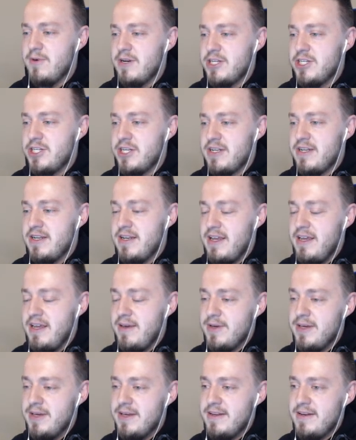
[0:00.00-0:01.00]
what I should
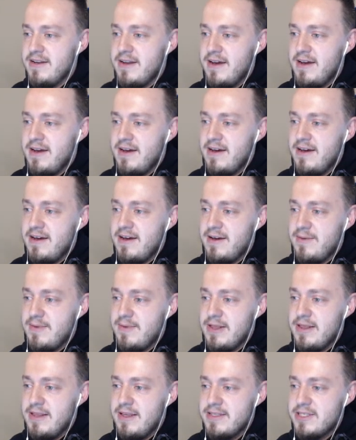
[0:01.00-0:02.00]
name it.
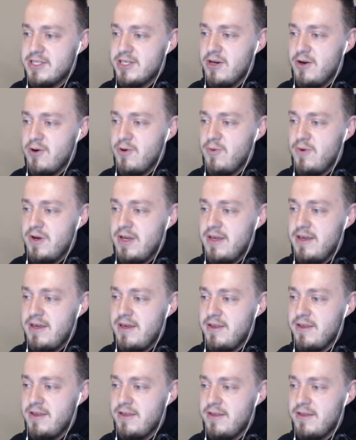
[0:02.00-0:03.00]
Let's go
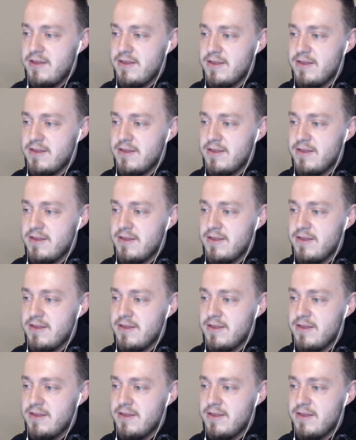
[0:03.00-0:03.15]
with...